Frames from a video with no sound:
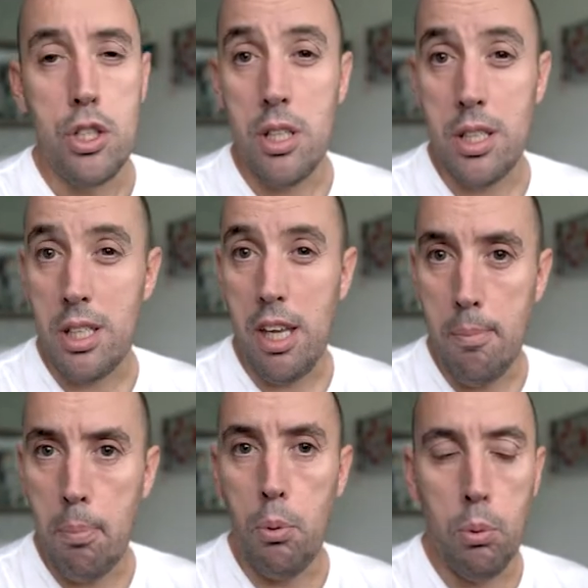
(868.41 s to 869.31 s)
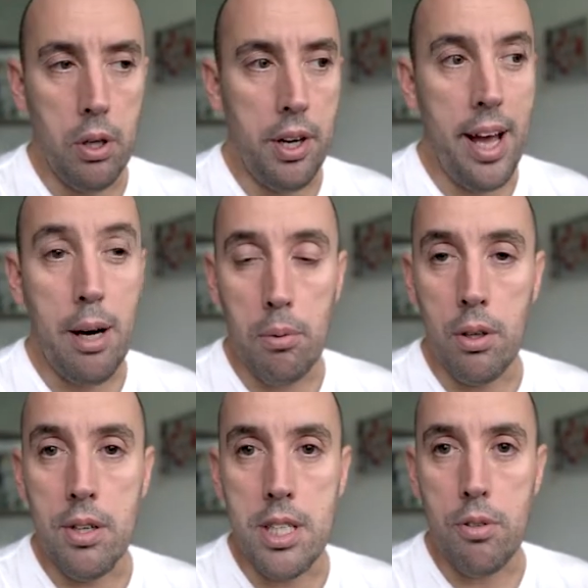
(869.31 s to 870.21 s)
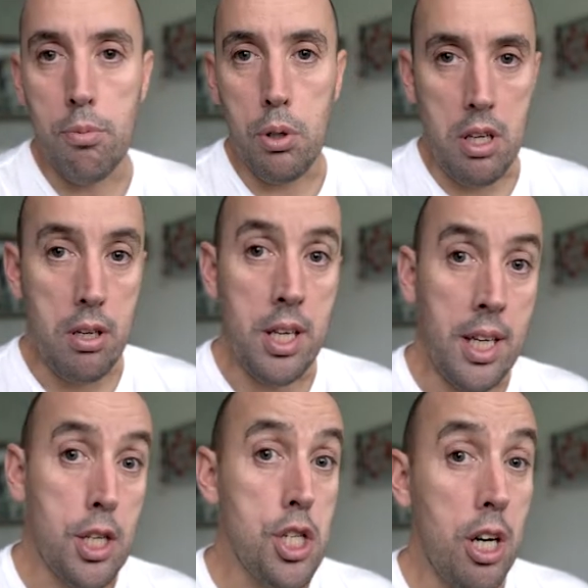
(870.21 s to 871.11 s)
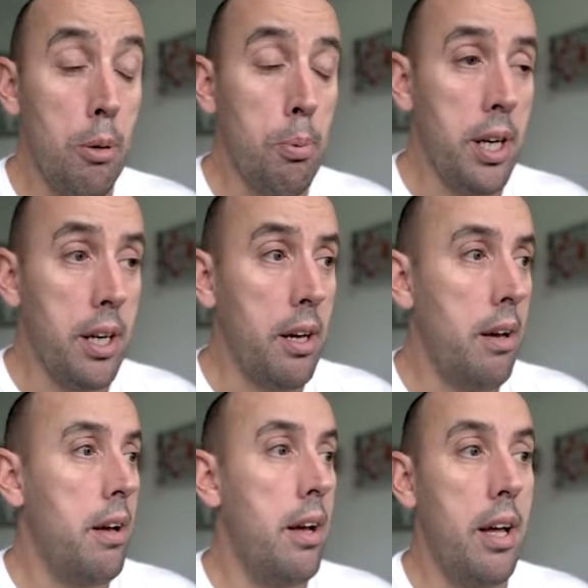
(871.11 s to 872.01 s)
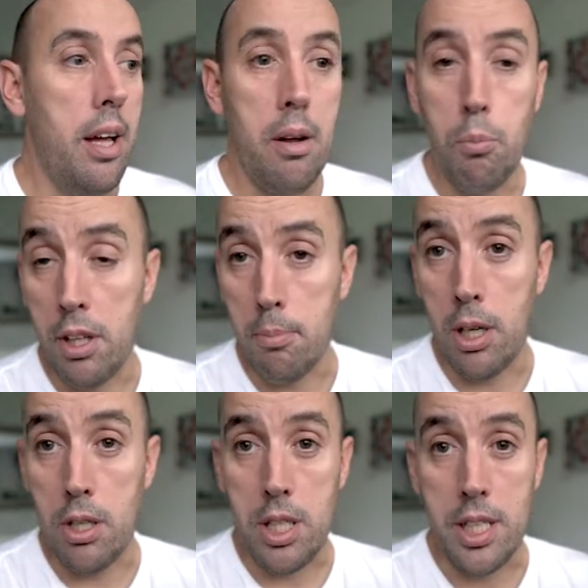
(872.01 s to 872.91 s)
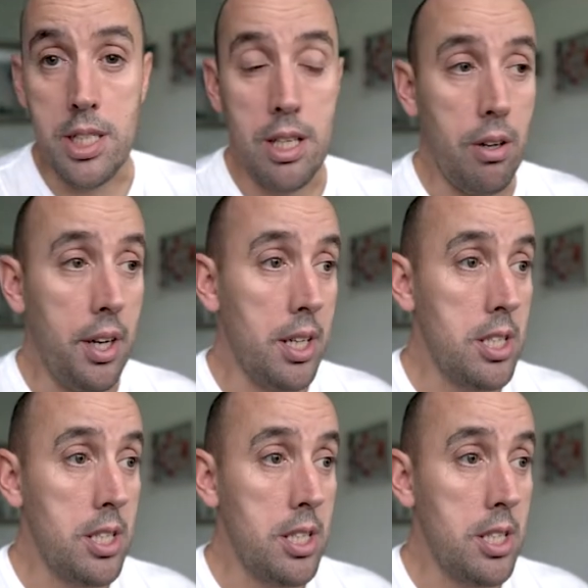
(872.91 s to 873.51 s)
just the important outlines of what you need sharpening with a masking slider.